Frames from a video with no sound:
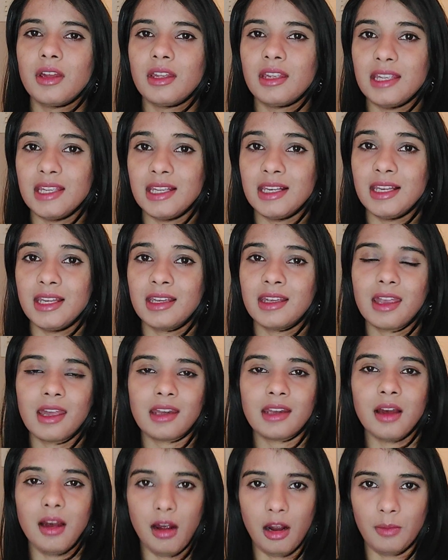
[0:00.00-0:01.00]
healing
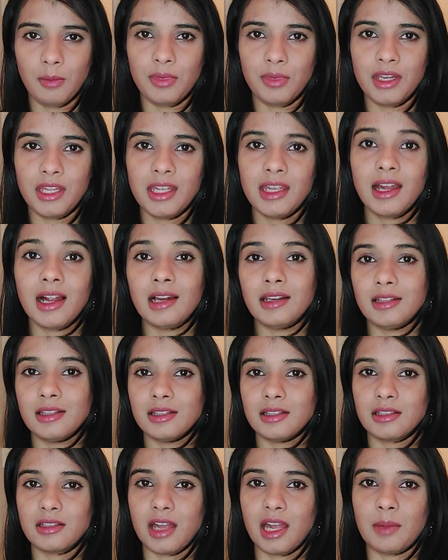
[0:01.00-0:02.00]
and harmony at
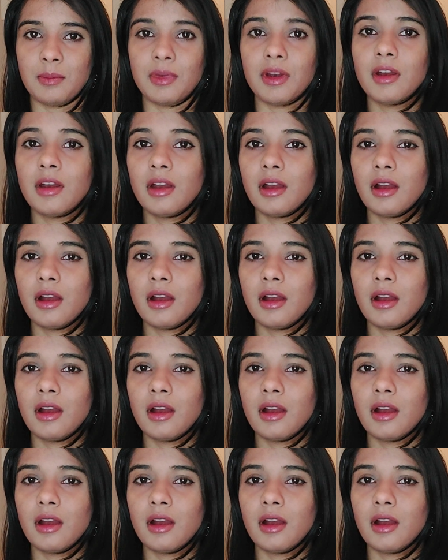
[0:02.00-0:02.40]
this time